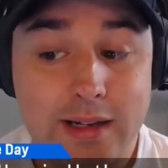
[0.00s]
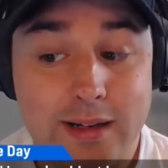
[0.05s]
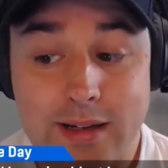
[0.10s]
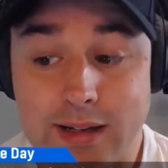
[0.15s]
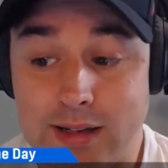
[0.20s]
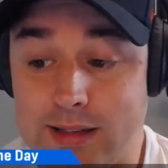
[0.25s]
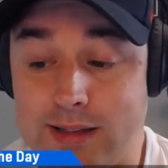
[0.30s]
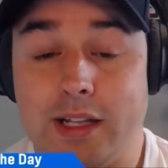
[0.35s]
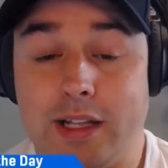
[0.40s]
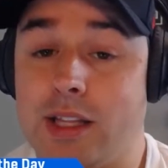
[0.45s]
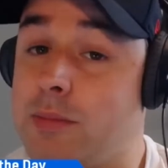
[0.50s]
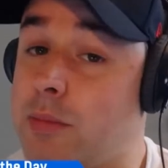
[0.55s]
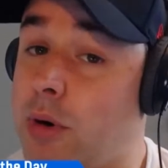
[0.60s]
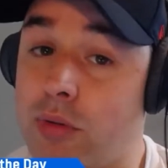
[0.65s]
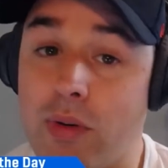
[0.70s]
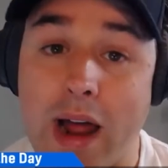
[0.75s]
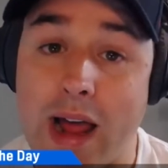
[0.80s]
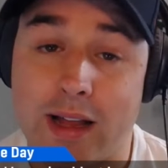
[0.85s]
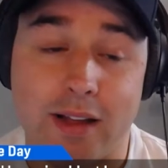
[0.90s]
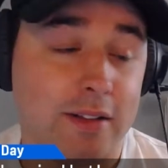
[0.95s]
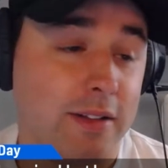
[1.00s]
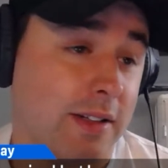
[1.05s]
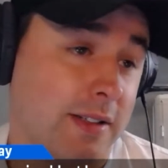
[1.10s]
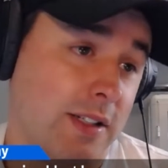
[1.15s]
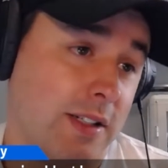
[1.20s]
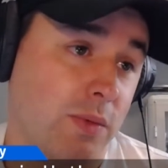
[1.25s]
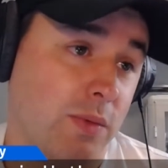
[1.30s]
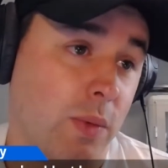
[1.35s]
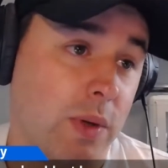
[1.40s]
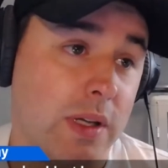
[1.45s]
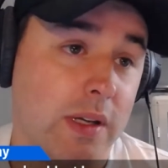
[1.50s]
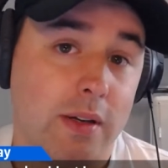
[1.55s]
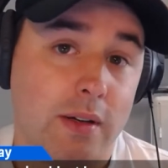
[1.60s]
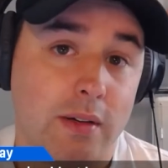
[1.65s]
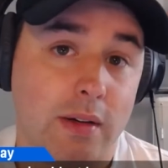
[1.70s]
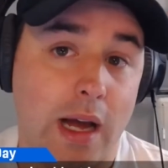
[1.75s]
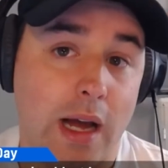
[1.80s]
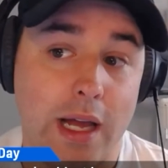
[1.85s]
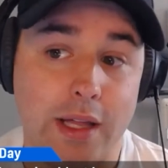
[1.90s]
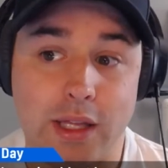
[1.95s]
It's nothing miraculous this week.
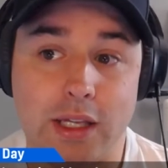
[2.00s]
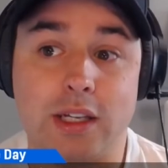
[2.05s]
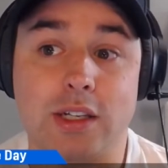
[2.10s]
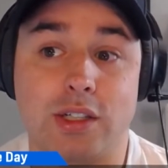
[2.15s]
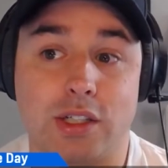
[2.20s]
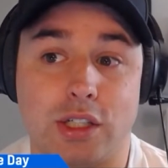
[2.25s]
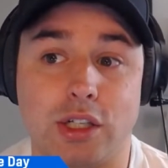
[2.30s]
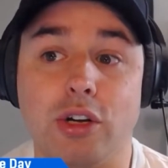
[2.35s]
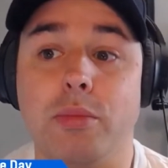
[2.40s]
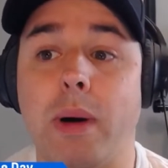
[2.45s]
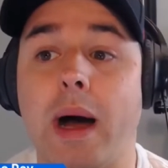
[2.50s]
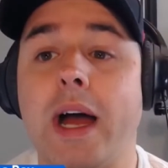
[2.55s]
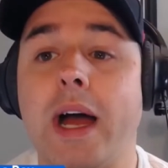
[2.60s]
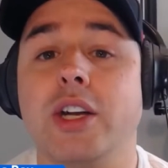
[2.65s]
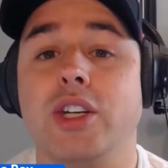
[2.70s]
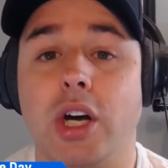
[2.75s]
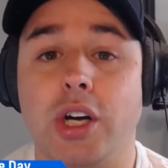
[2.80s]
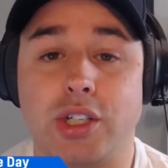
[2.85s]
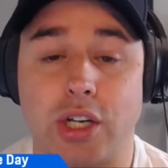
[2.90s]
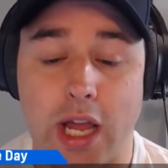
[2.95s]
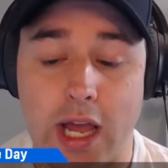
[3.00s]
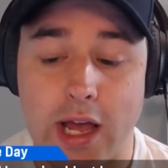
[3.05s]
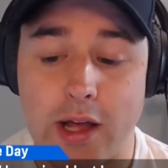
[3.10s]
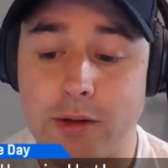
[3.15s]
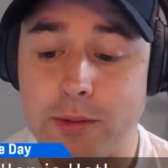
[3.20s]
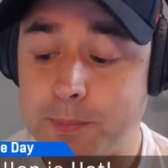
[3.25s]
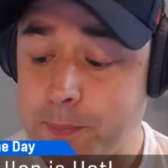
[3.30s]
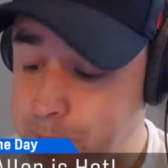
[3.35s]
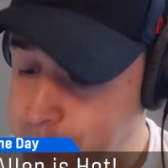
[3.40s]
I think you still buy Josh Allen.